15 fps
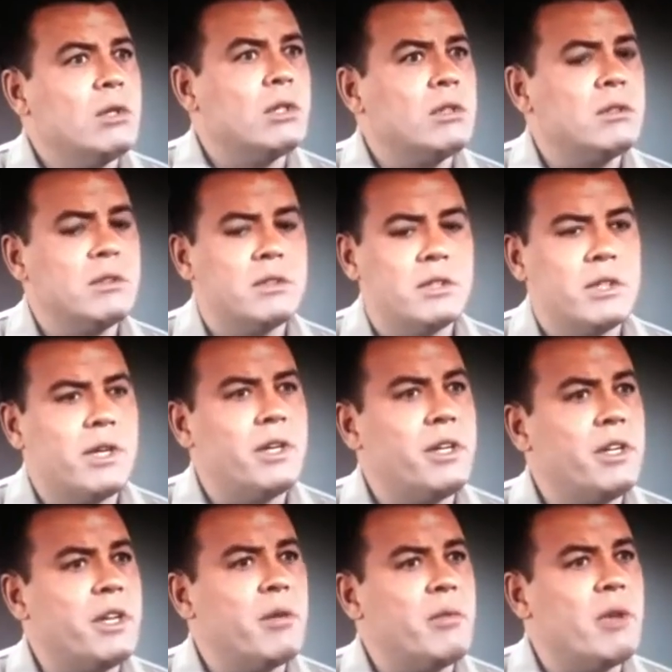Well,
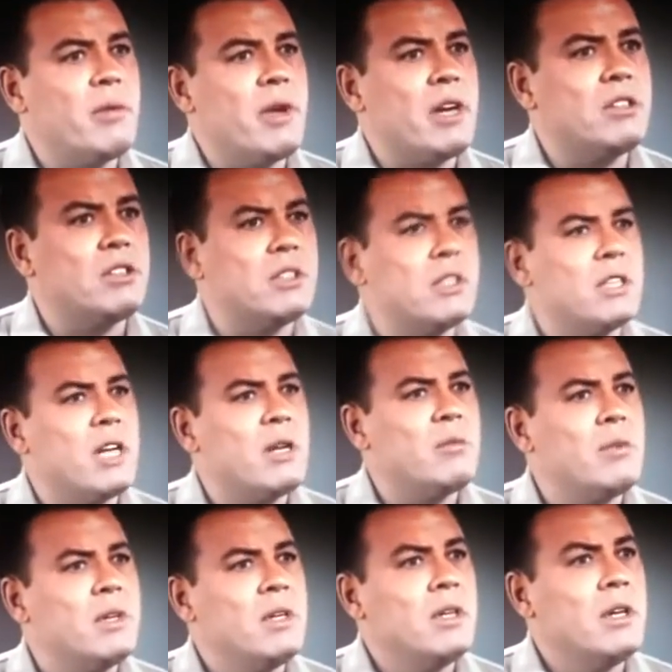sir, do you think maybe I should
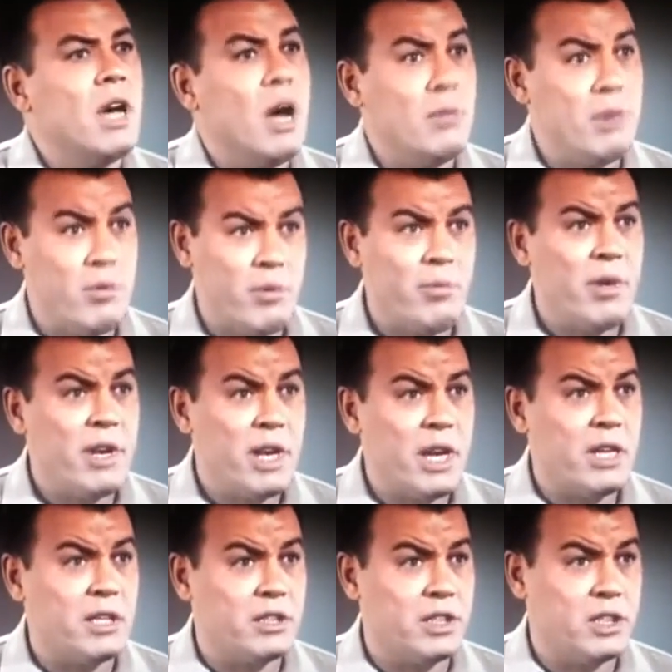tell him? I mean, we've
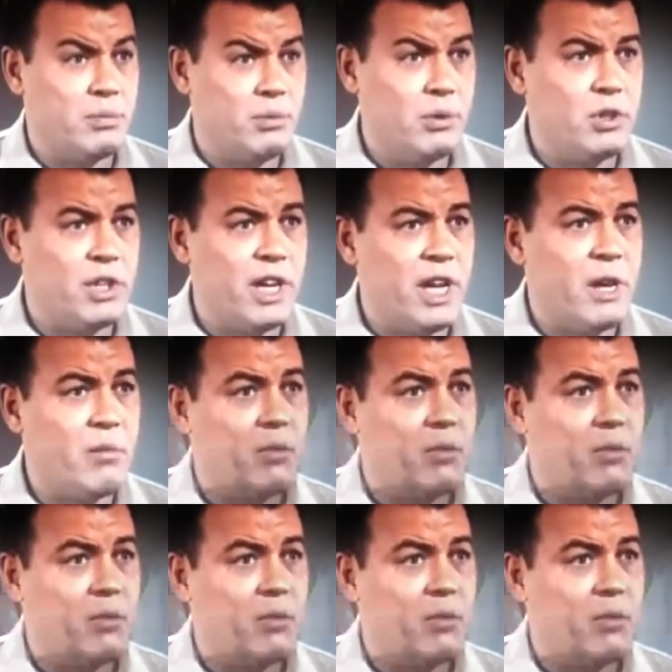been together since boot